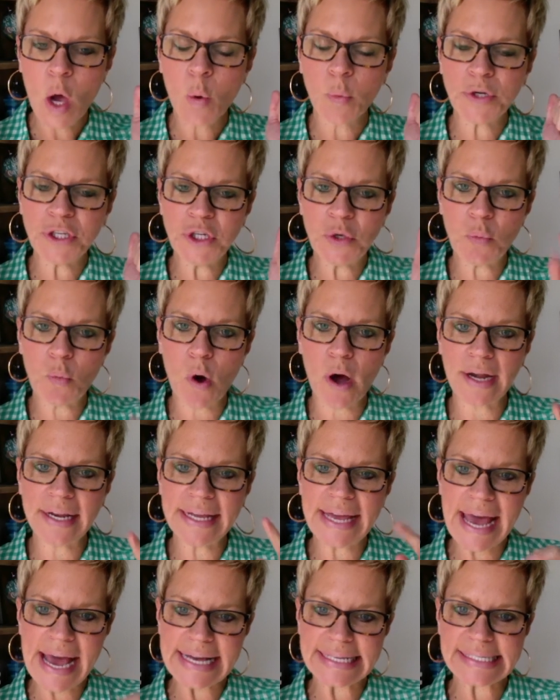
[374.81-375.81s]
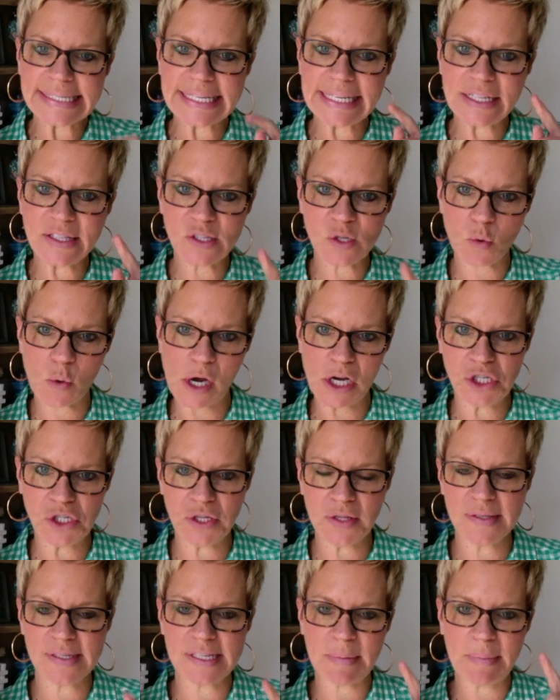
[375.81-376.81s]
When you want to ask kids
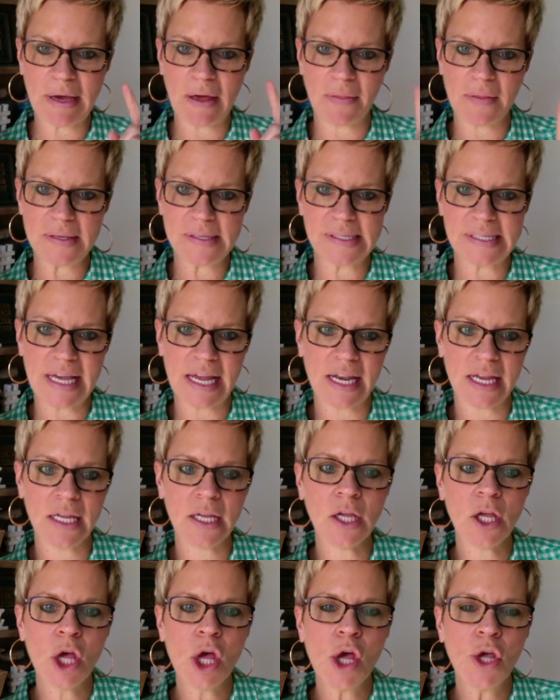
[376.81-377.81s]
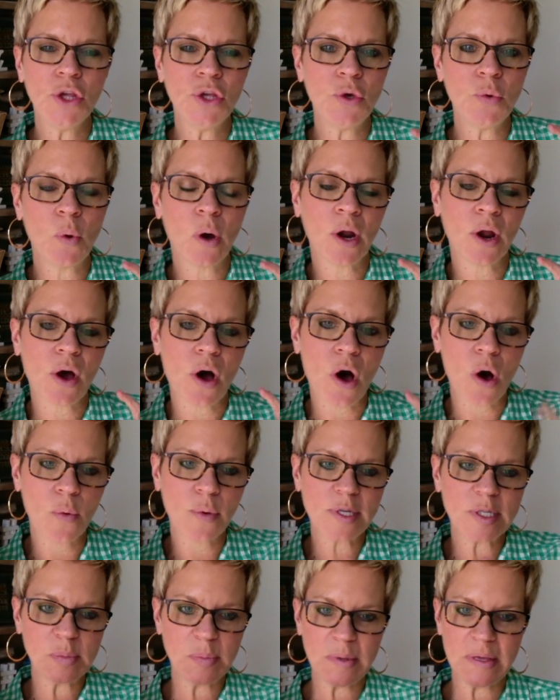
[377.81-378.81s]
questions about the setting, you want to
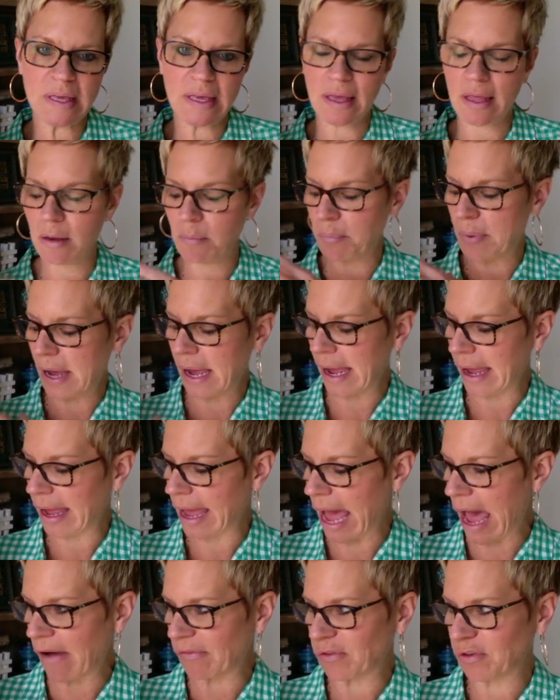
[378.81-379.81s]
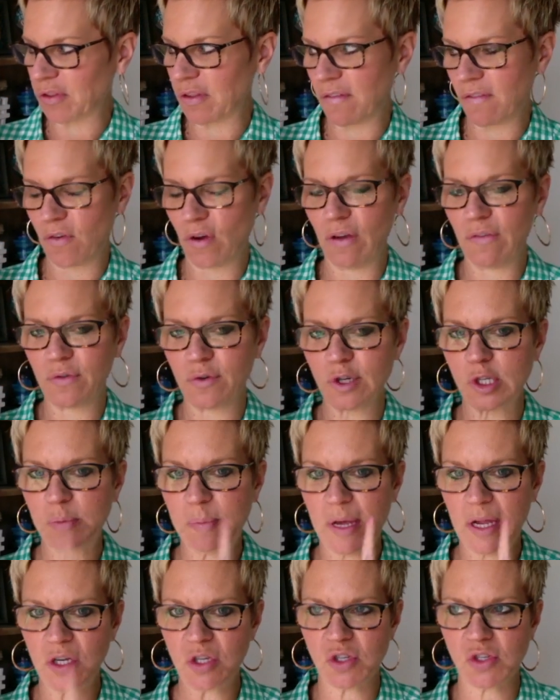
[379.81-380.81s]
always begin by, after the very first
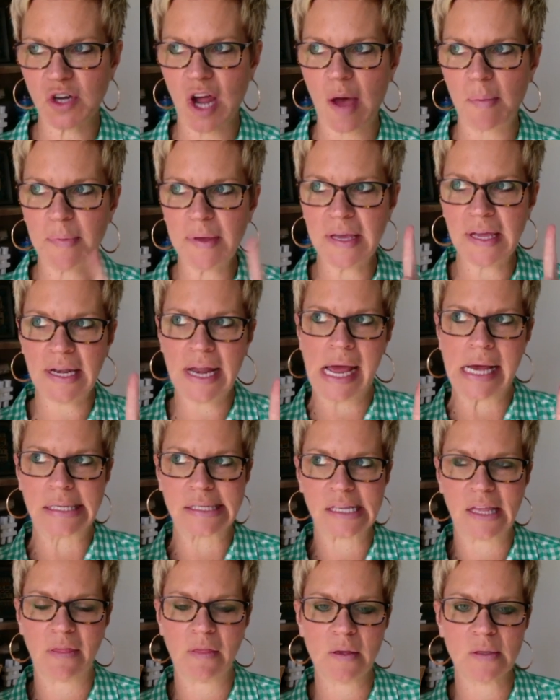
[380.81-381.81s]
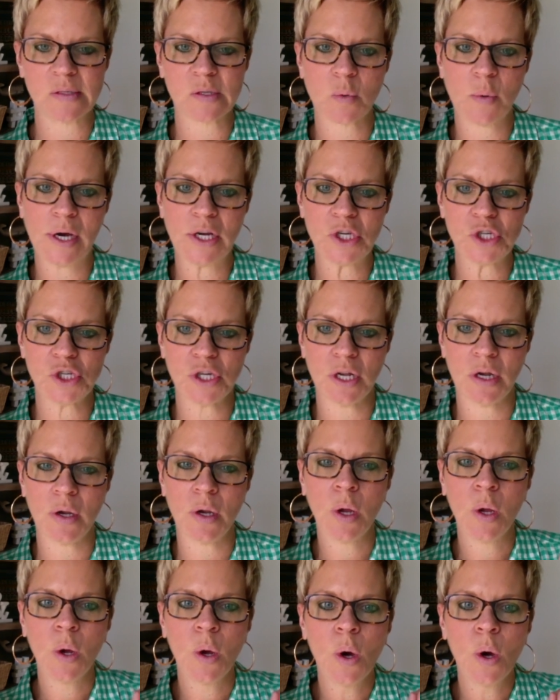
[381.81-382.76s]
page, stopping and asking this question.